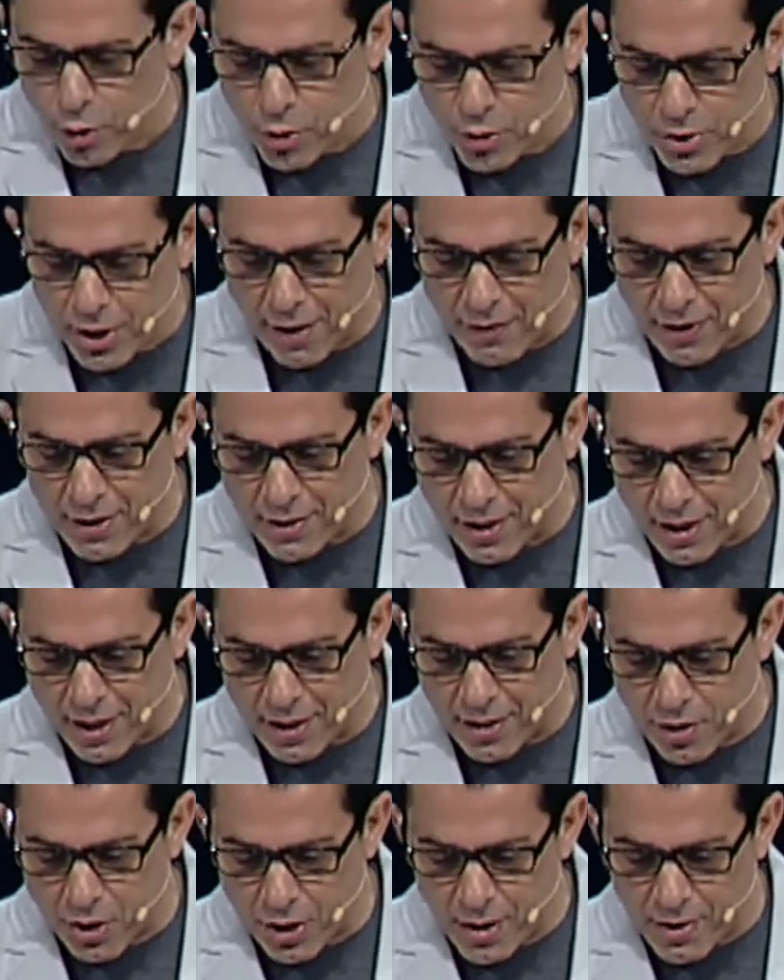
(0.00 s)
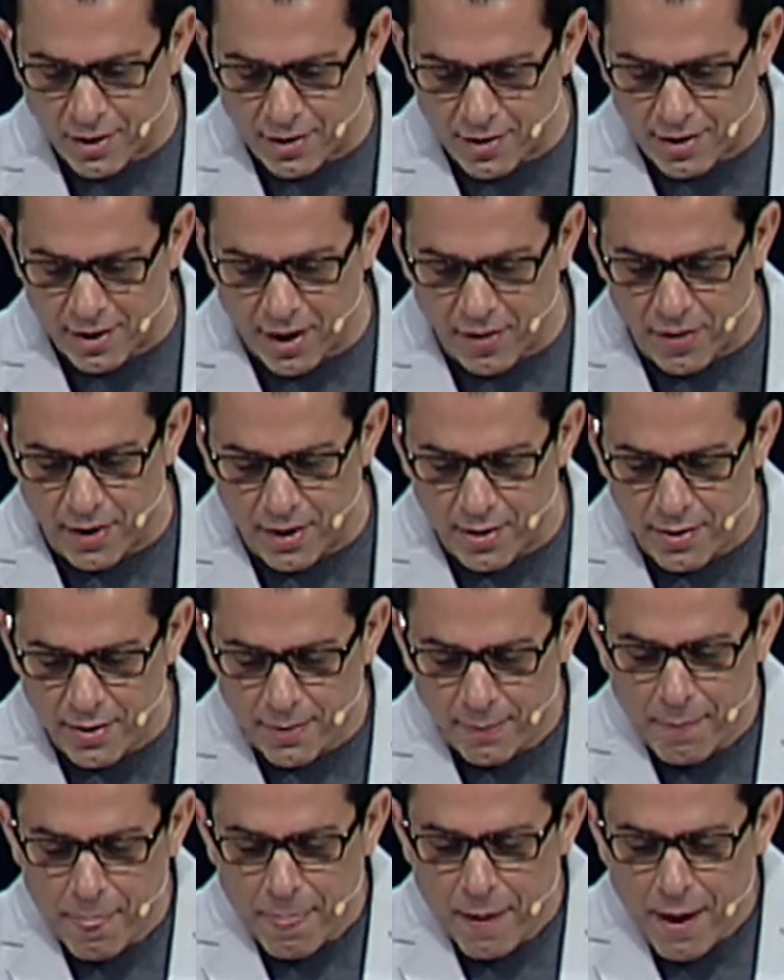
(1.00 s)
Luke 17, Jesus said
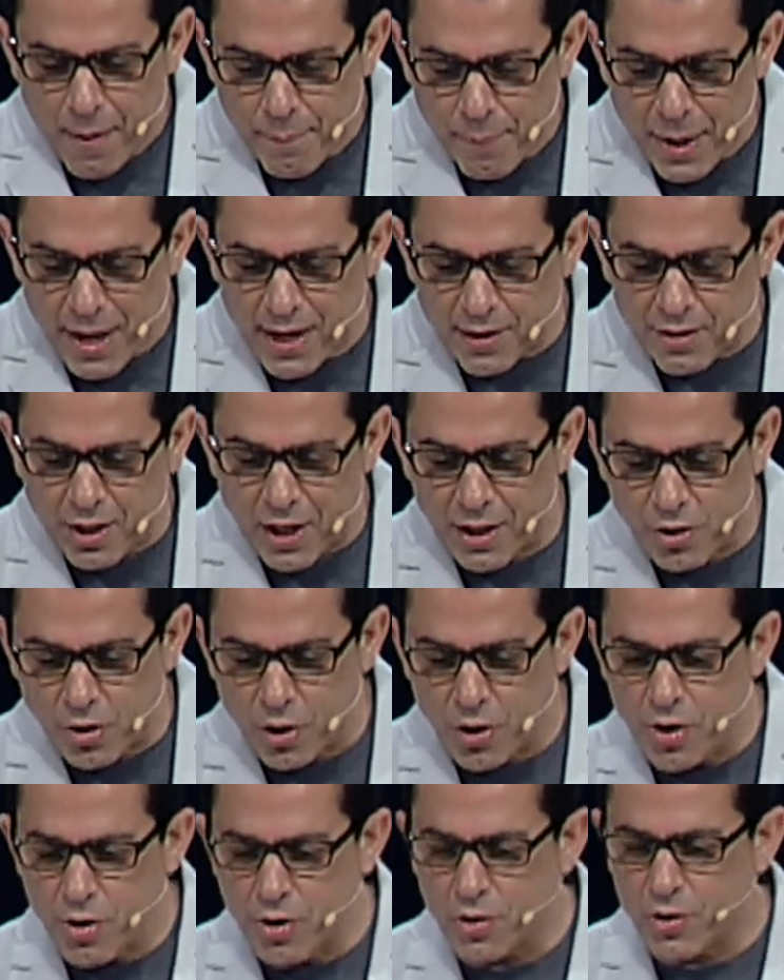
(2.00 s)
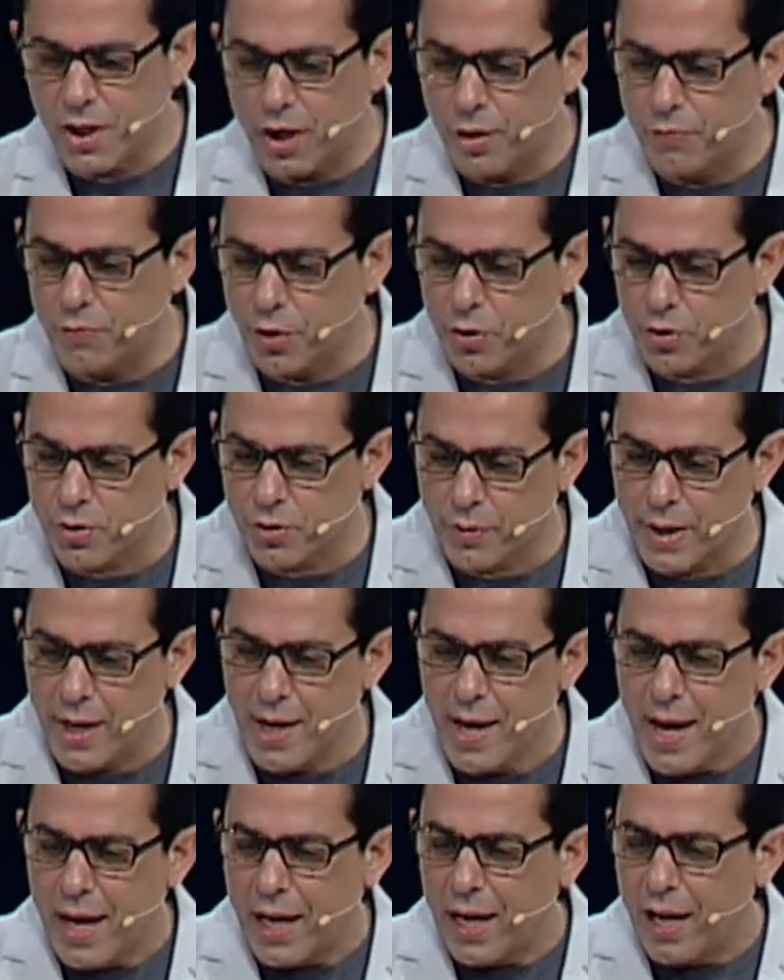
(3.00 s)
this Pay attention to yourself. Verse
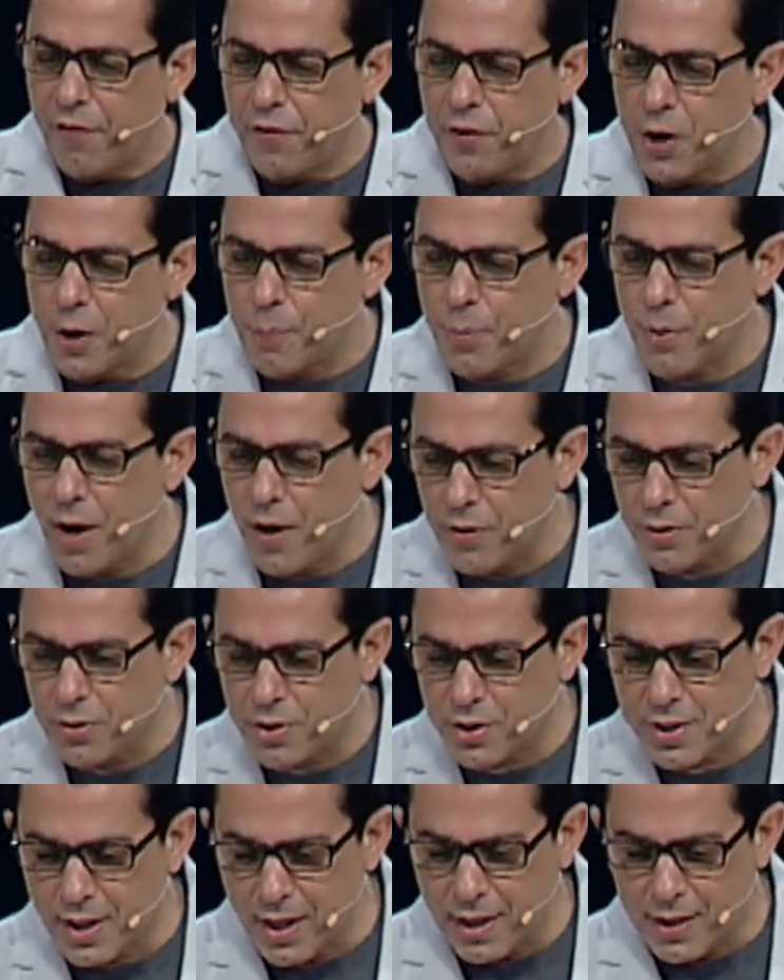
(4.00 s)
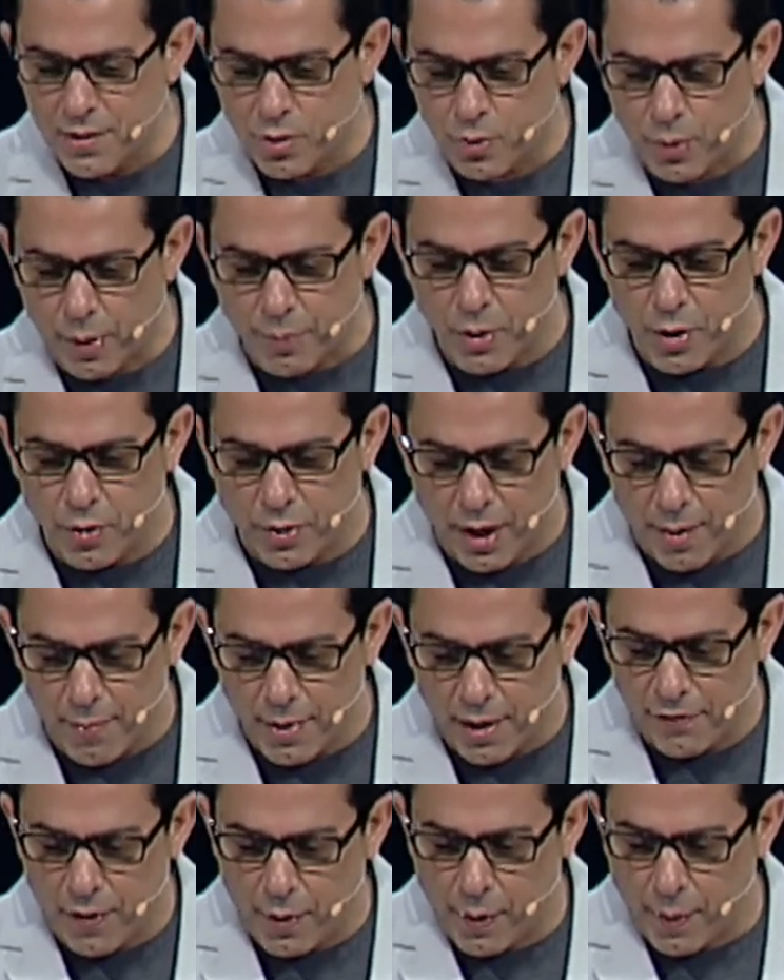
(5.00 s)
3 If your brother sins, rebuke him,
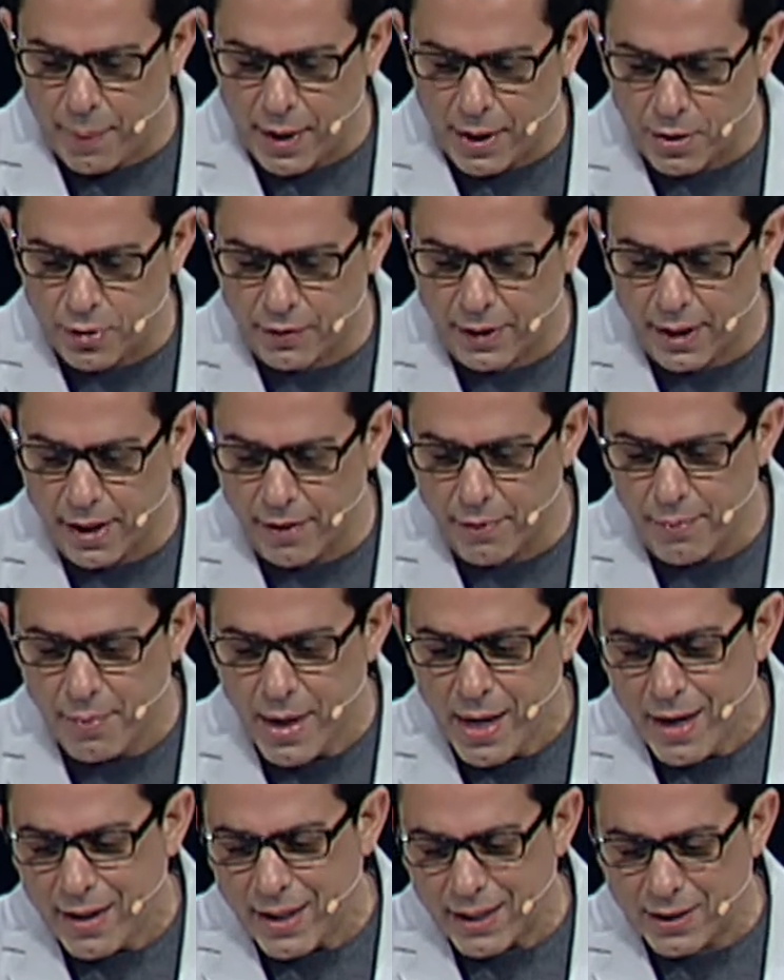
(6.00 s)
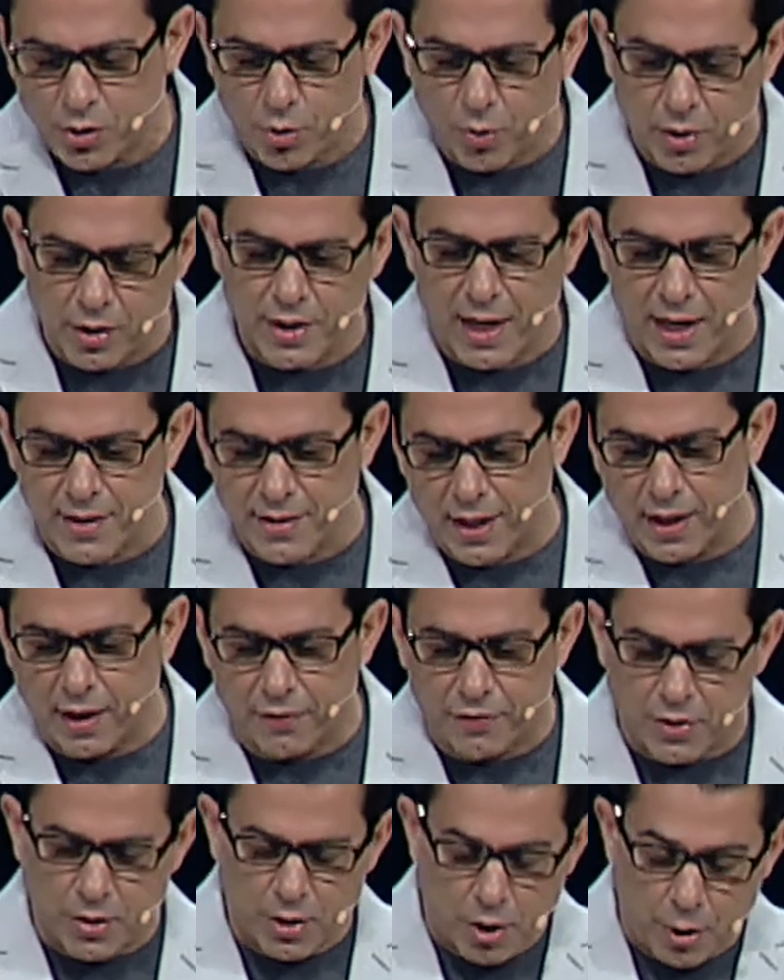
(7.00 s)
and if he repents, forgive him. That sort of sounds like
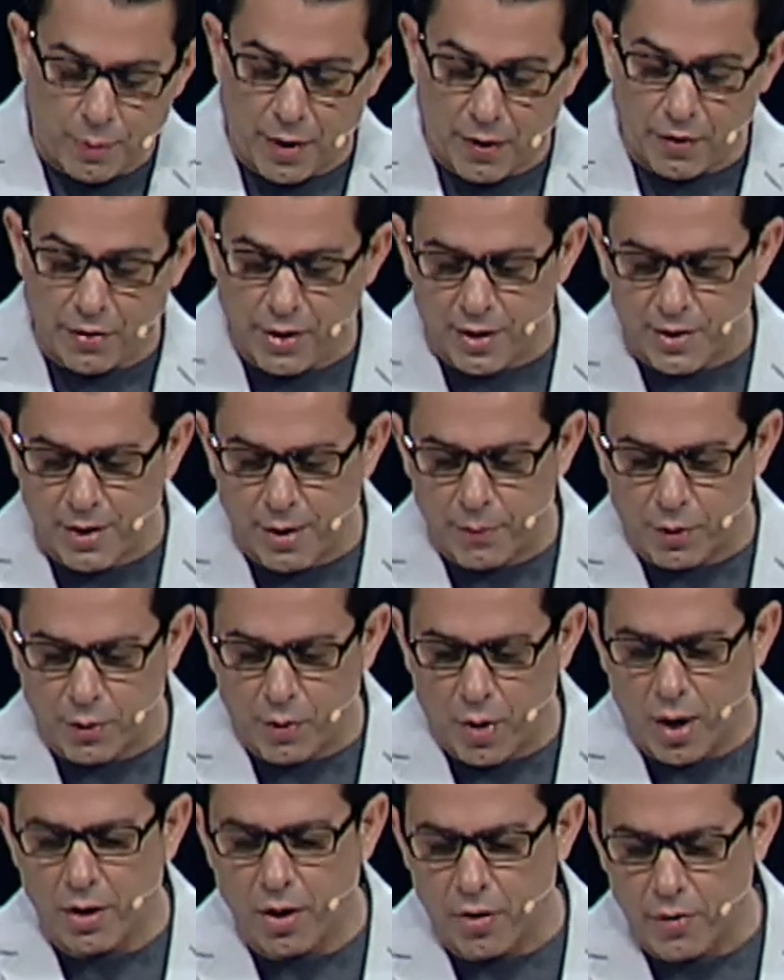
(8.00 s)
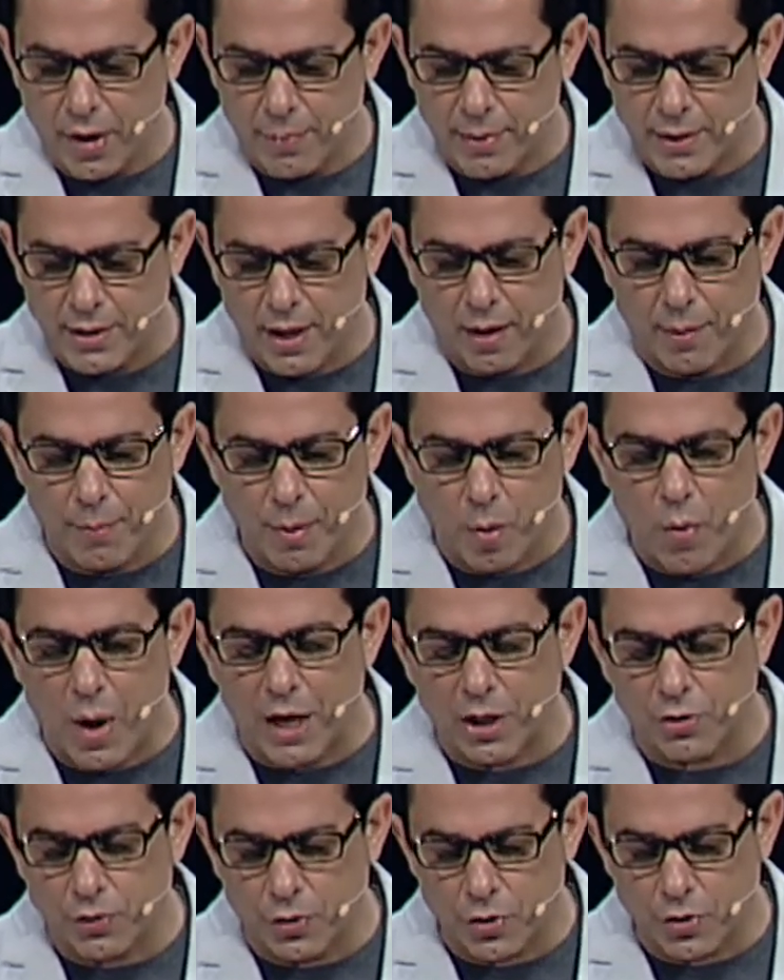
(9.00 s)
if your brother does something wrong, go to him and tell him. But
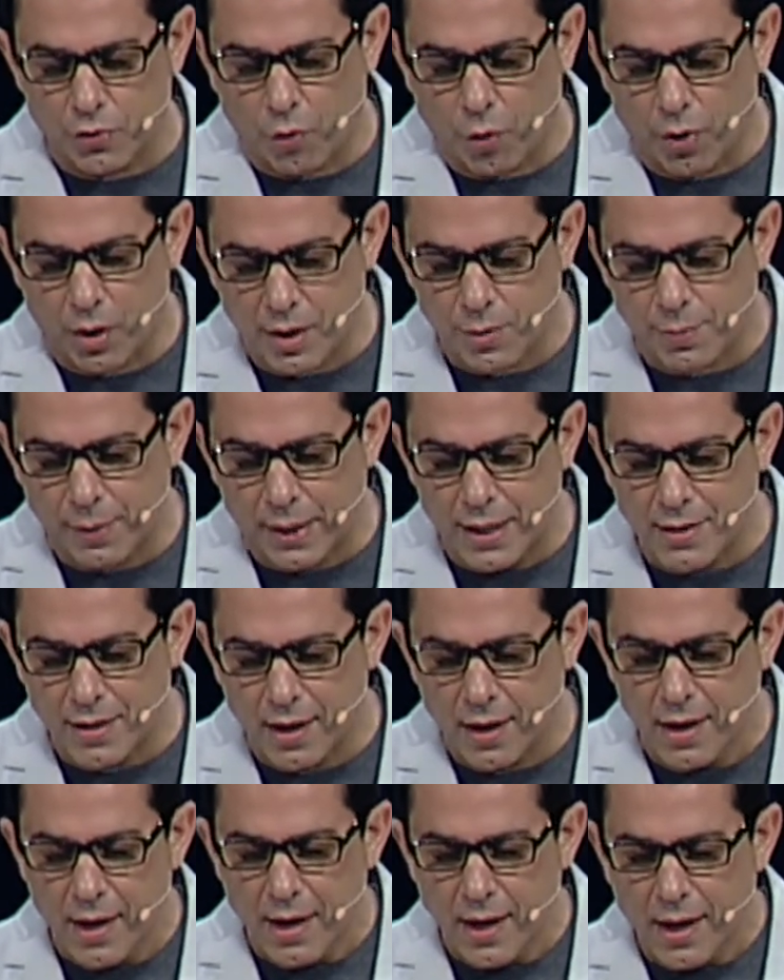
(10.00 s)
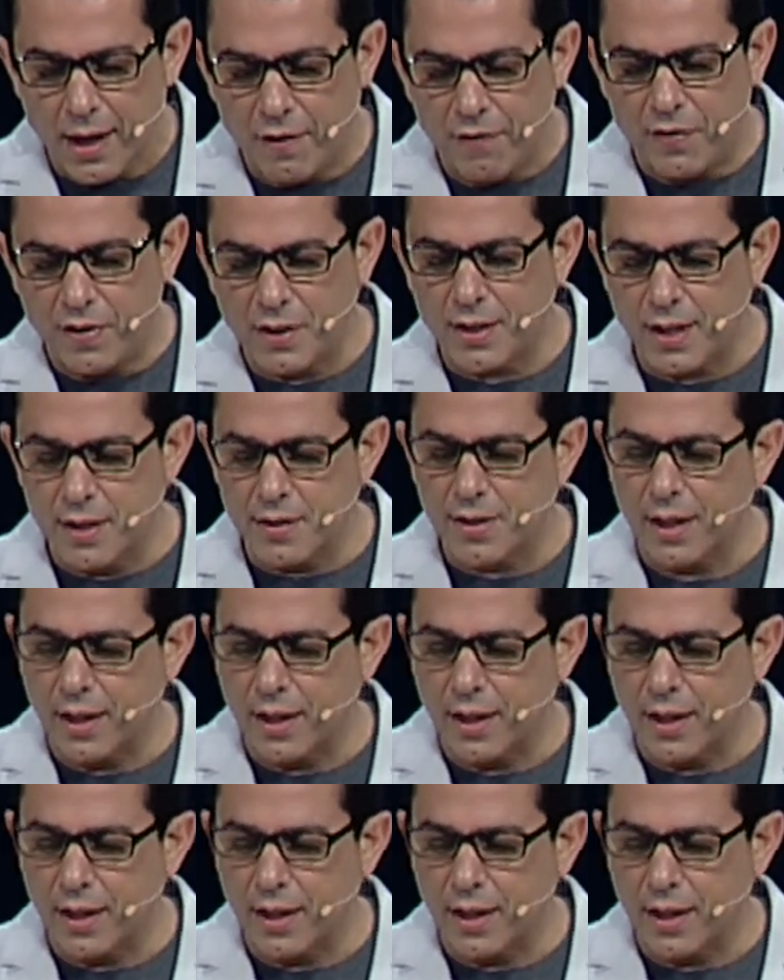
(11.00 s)
watch verse 4 explains it. If he sins